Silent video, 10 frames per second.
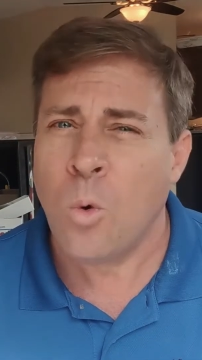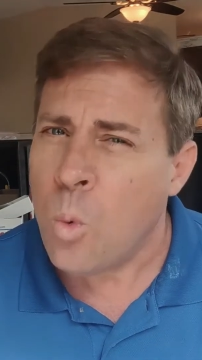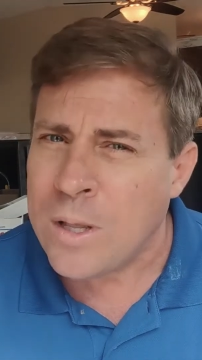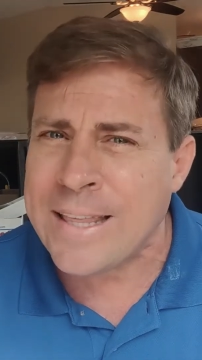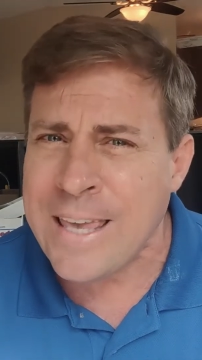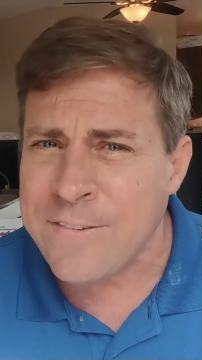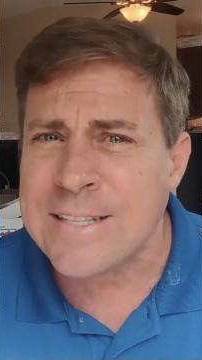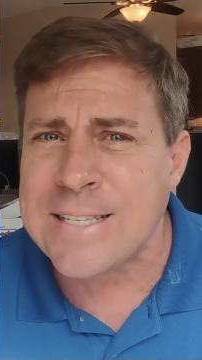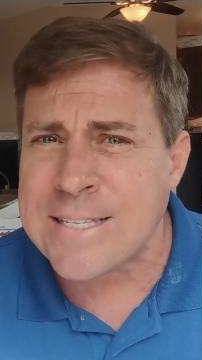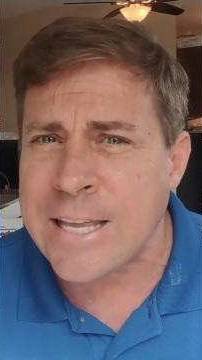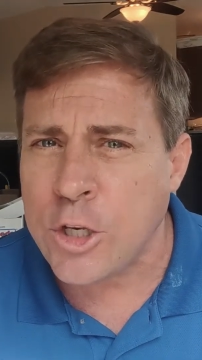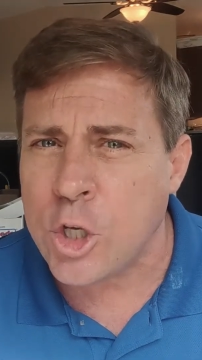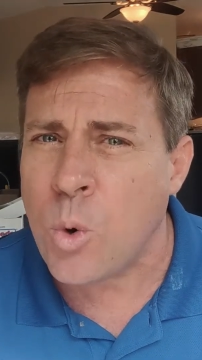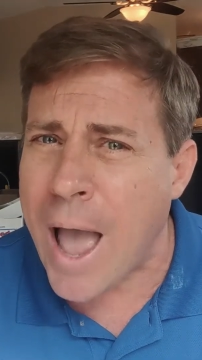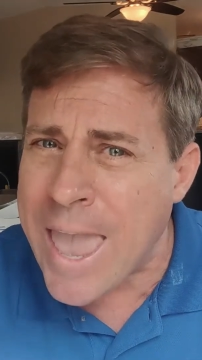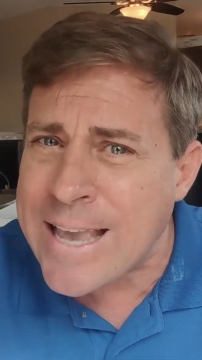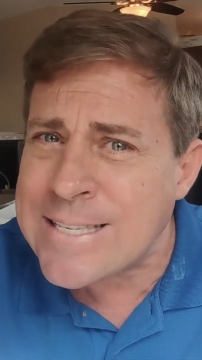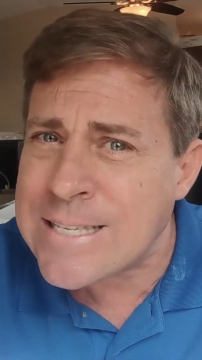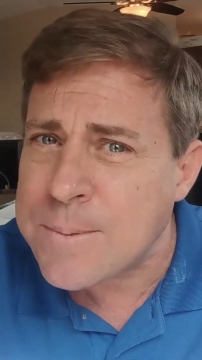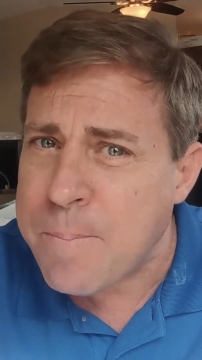We'll even send you a
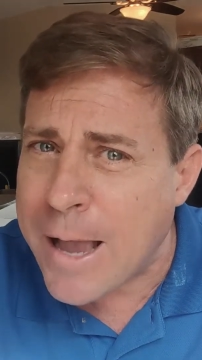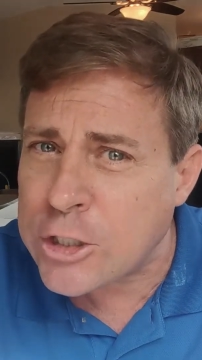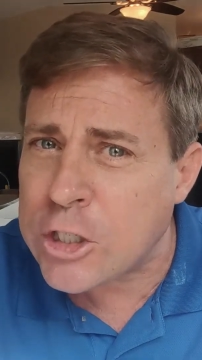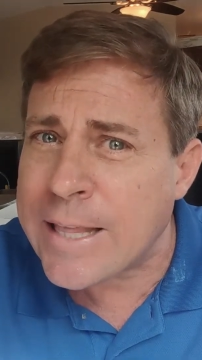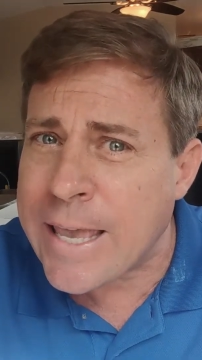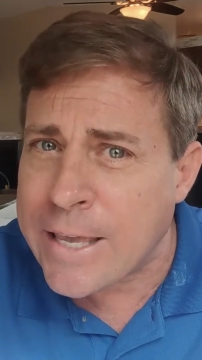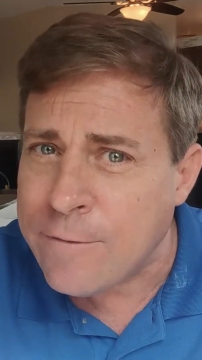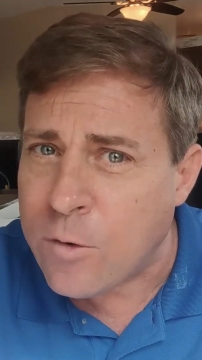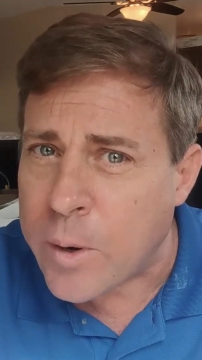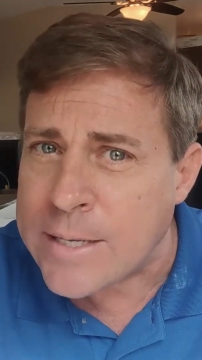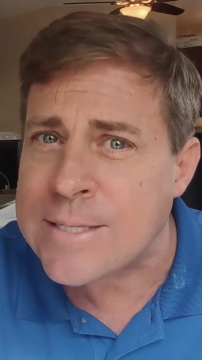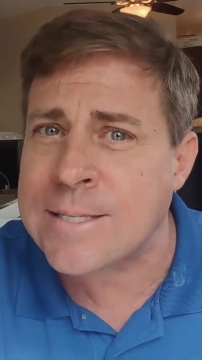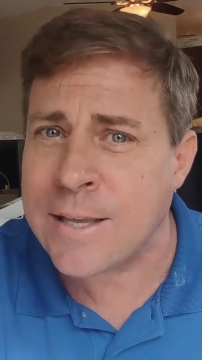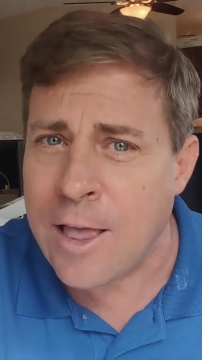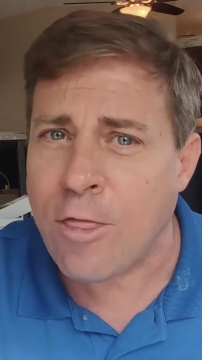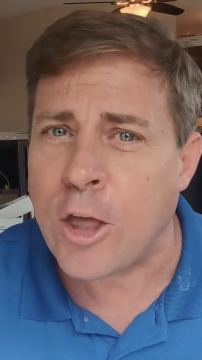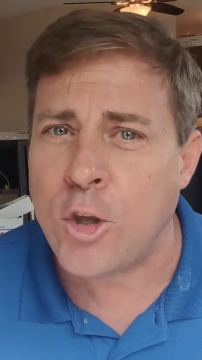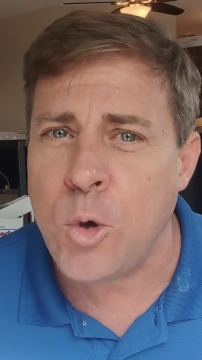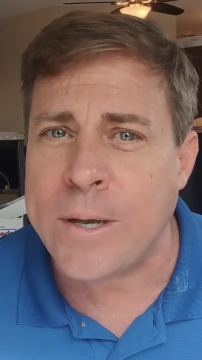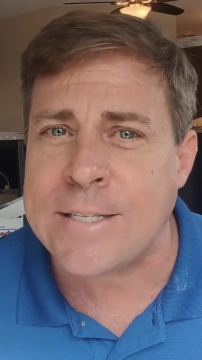special invoice that
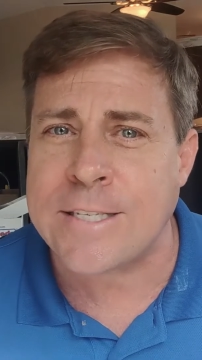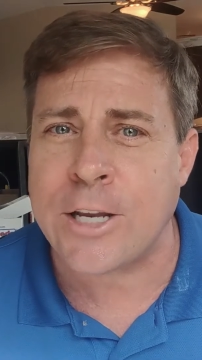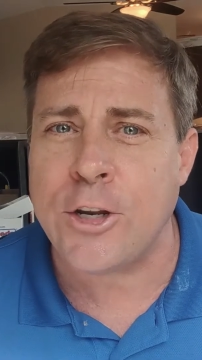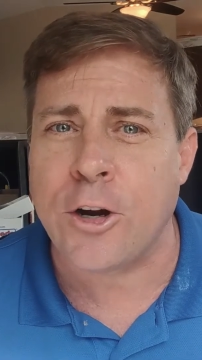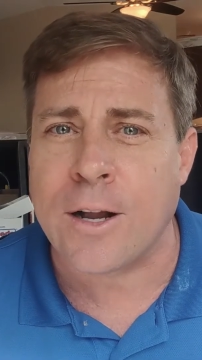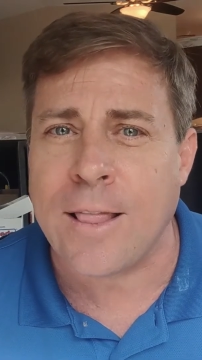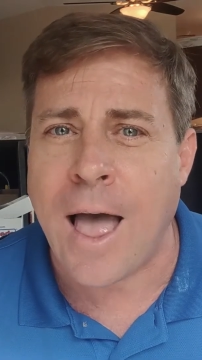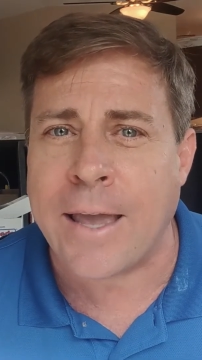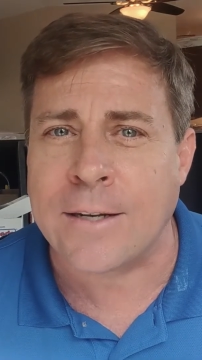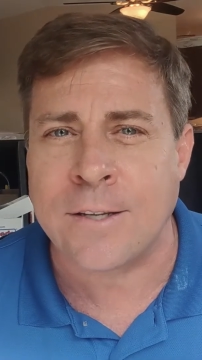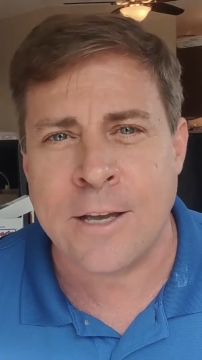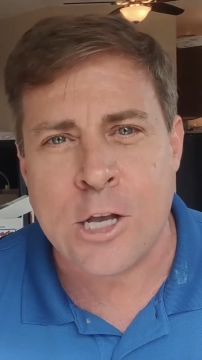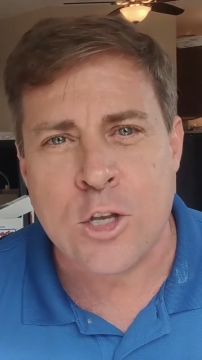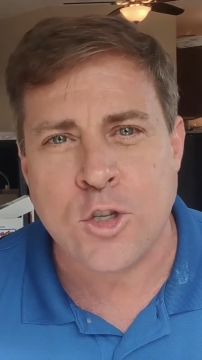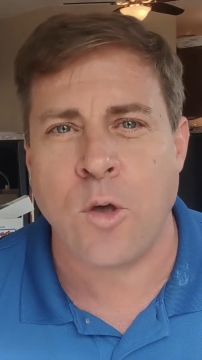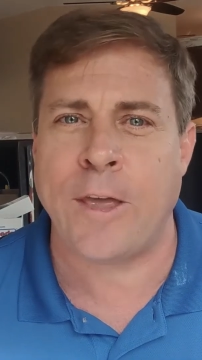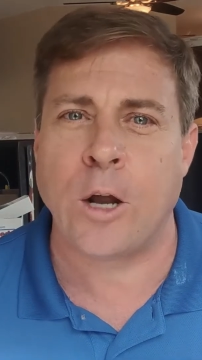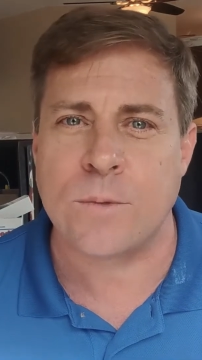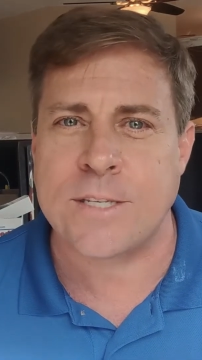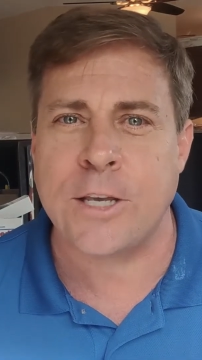you can send to your client so they
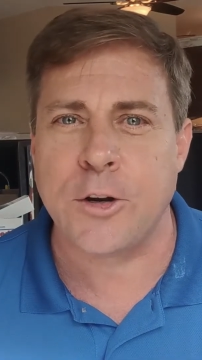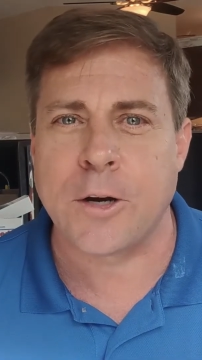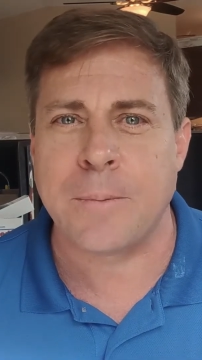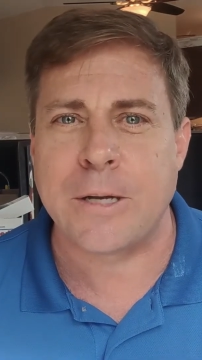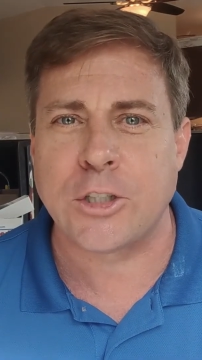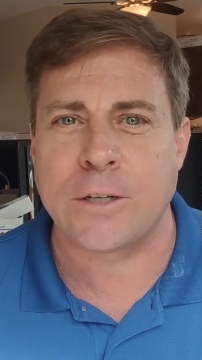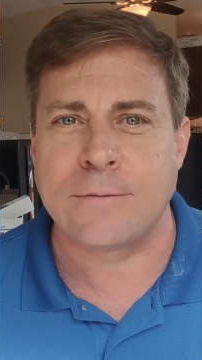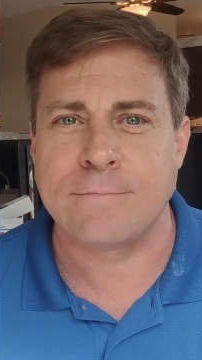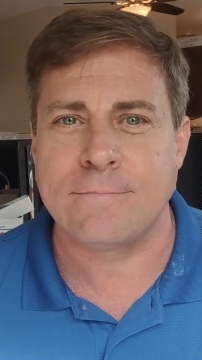don't see your commission.